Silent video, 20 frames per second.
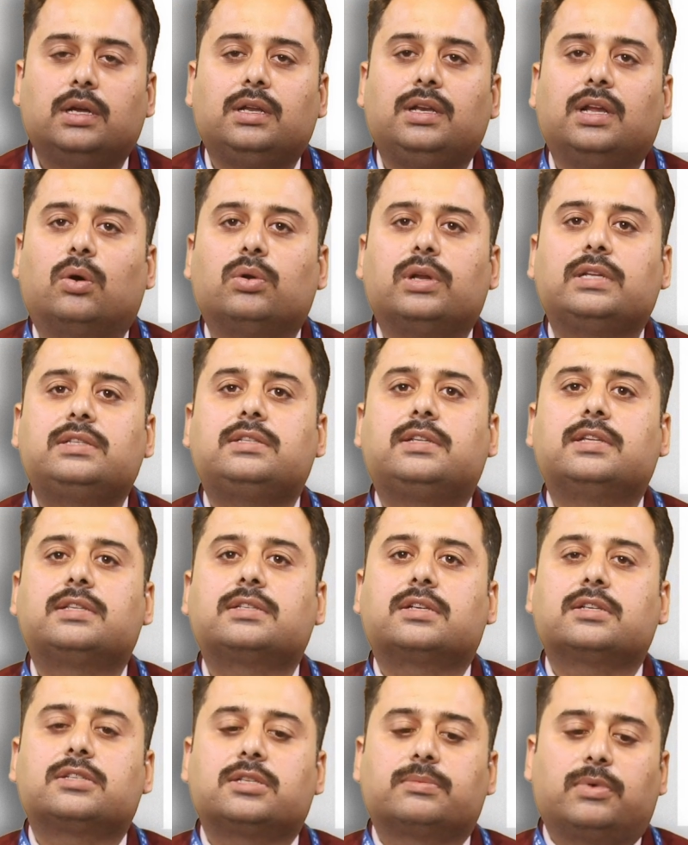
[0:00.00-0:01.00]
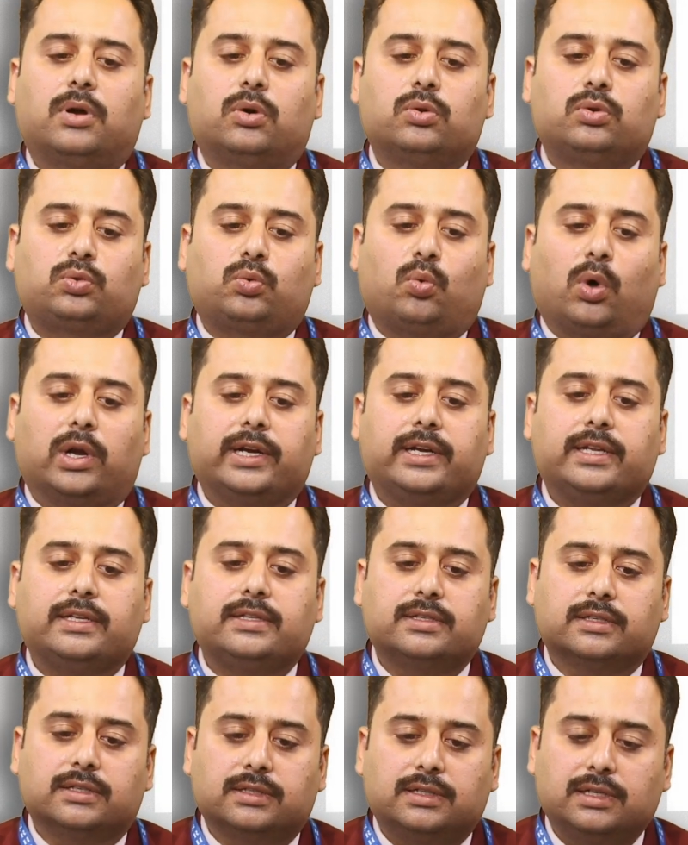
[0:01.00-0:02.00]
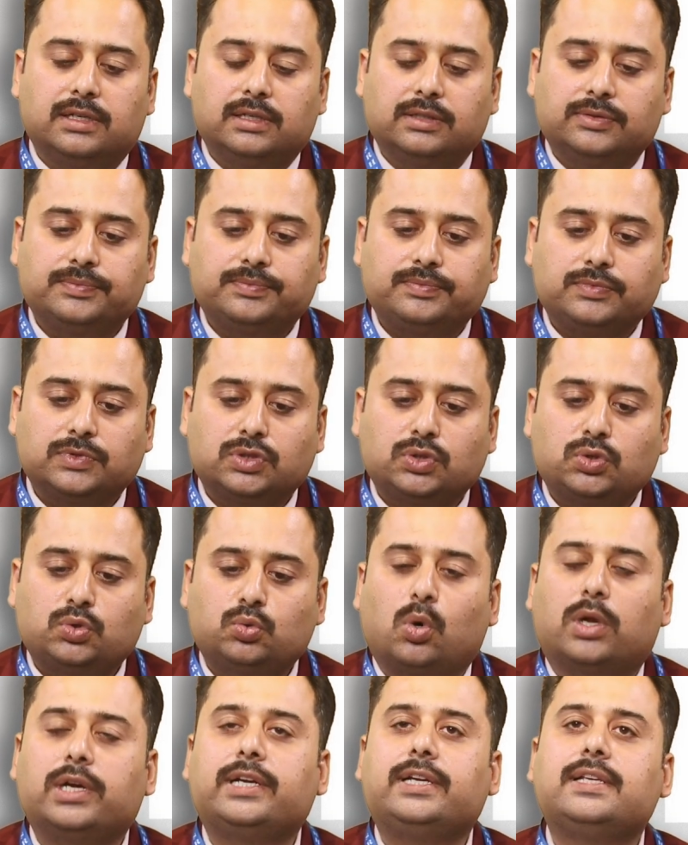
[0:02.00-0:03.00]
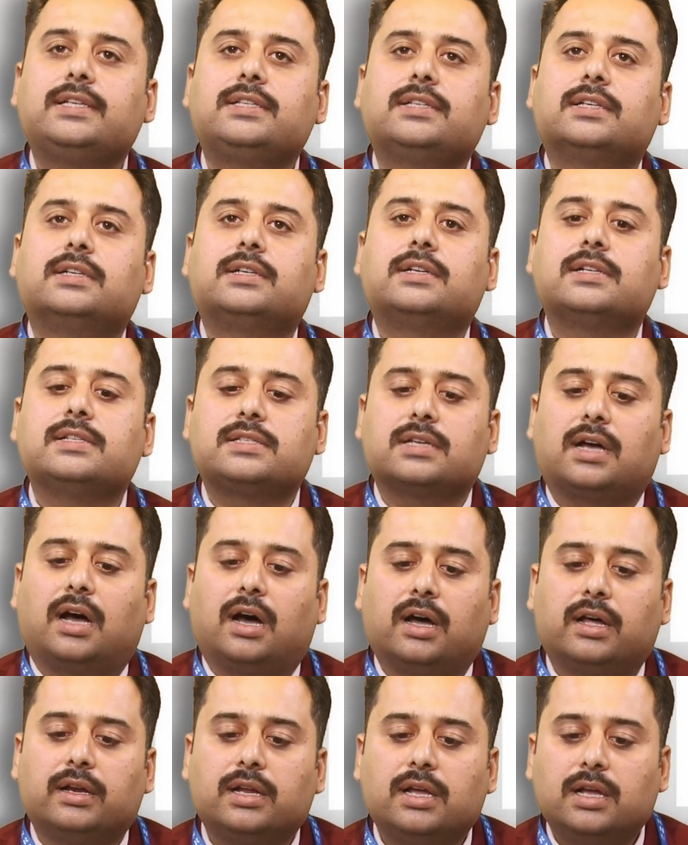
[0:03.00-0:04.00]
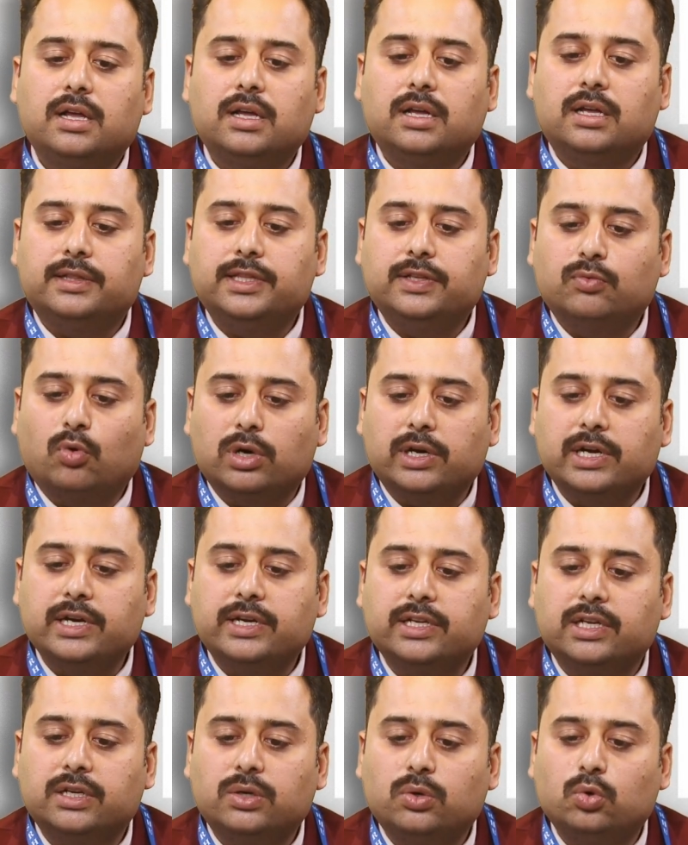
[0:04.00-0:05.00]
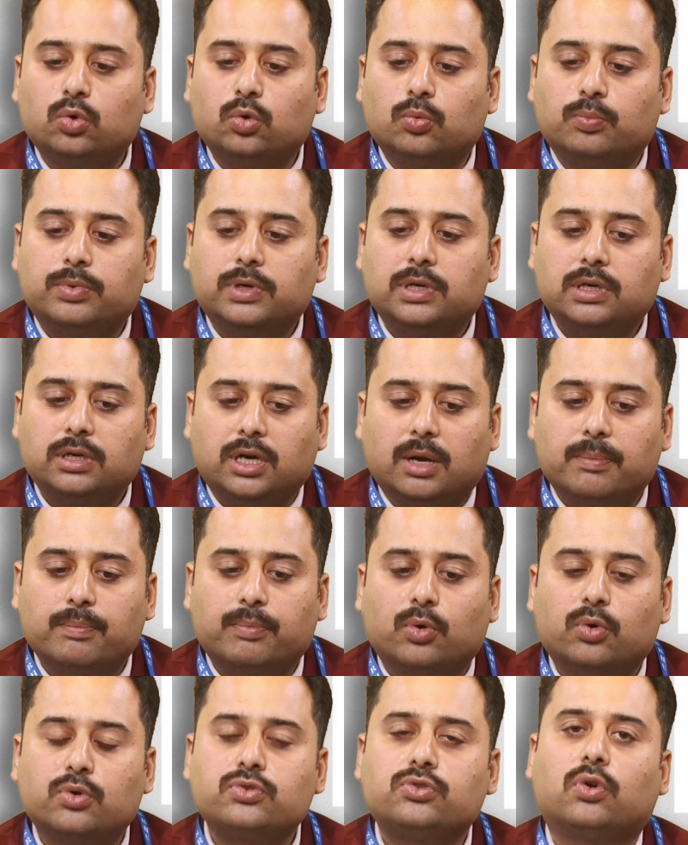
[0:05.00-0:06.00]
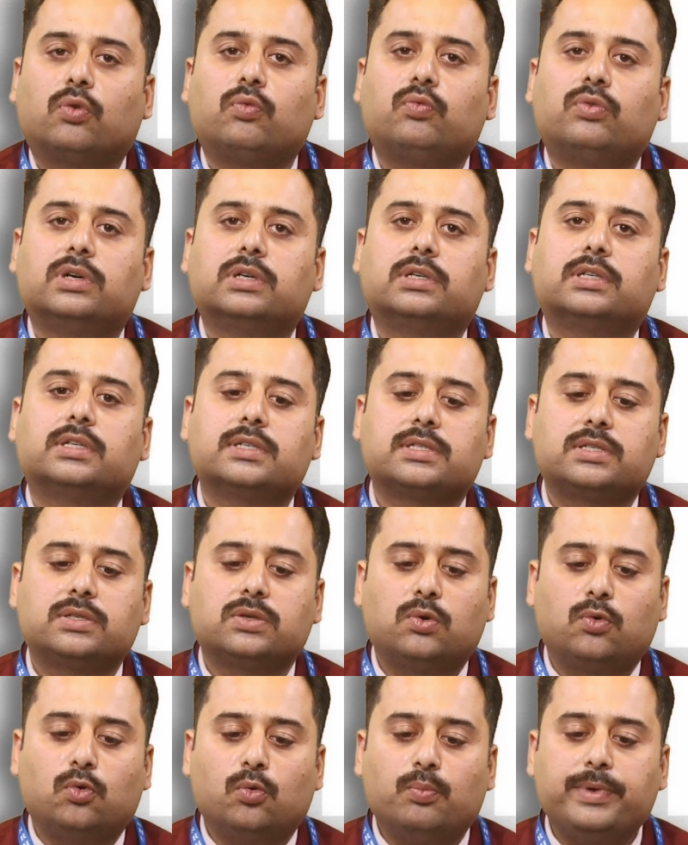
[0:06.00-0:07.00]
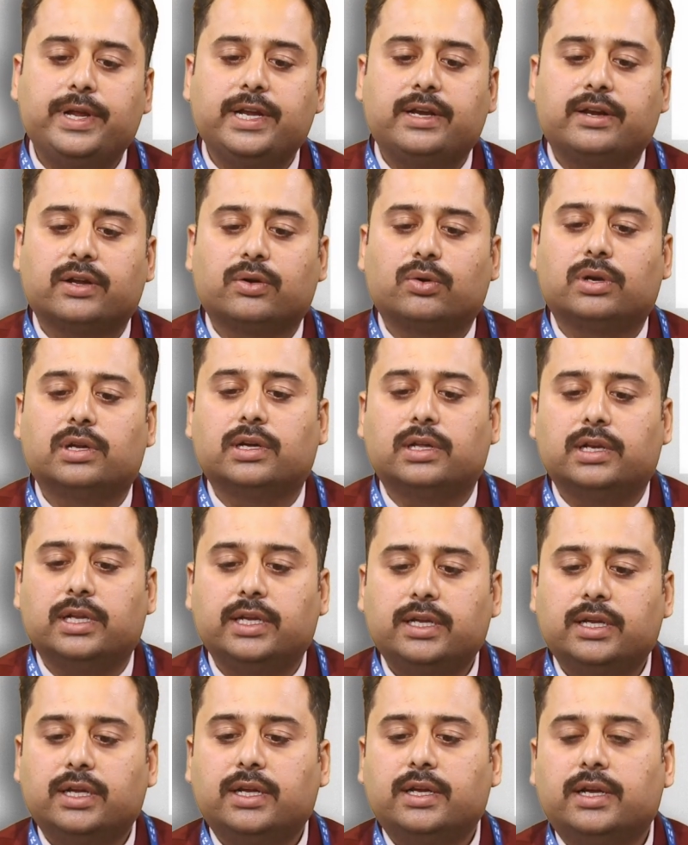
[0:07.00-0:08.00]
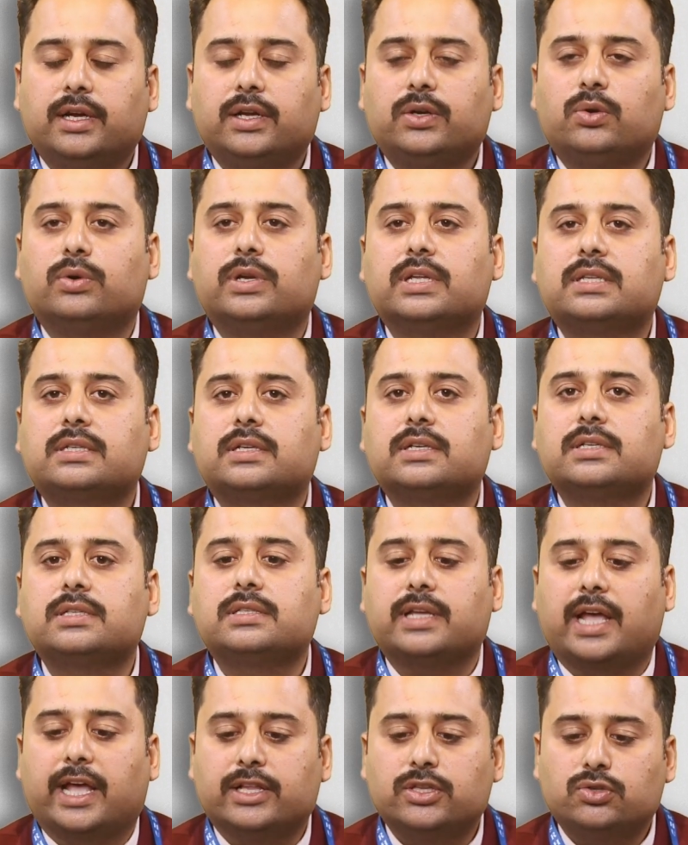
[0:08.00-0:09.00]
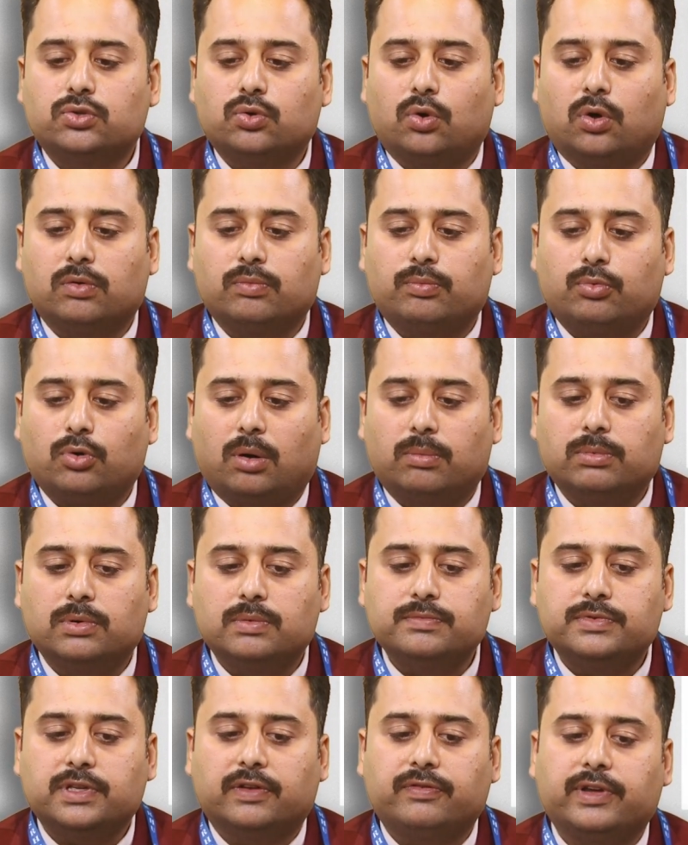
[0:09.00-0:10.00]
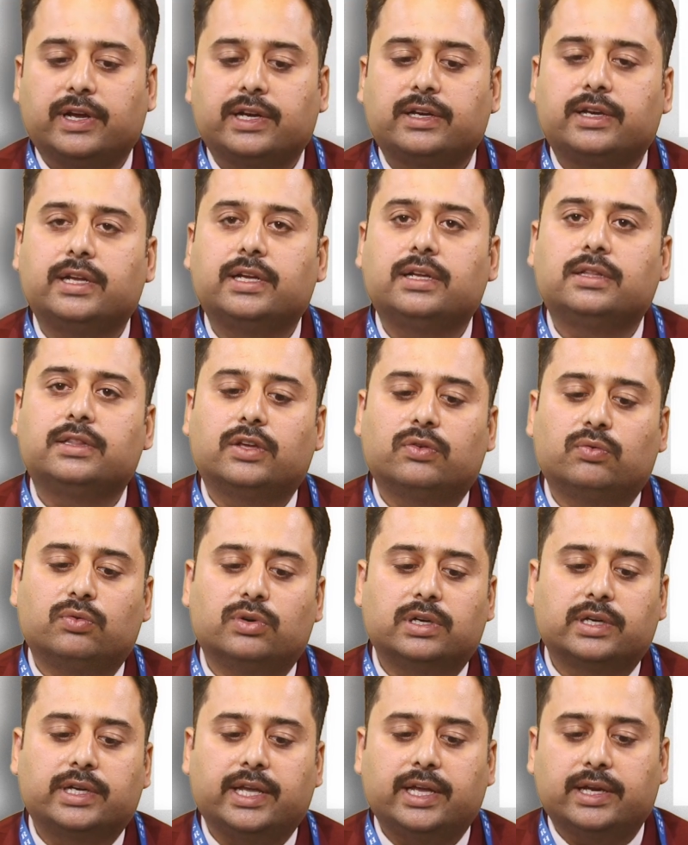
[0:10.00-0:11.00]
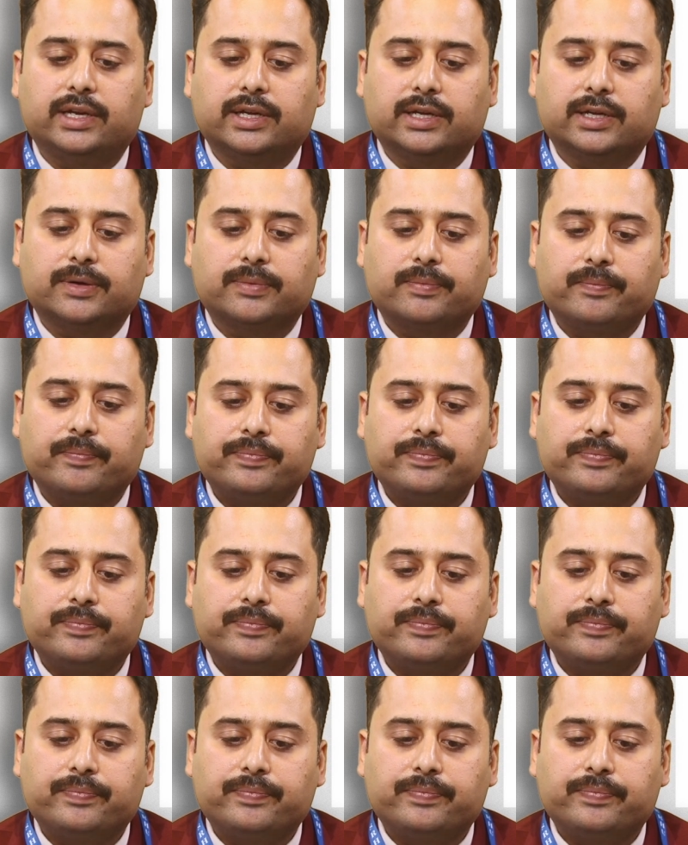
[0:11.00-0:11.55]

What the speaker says: Now let's discuss about quality circle. Quality circles are the volunteer group composed of workers who meet regularly to discuss and solve problems affecting their work area.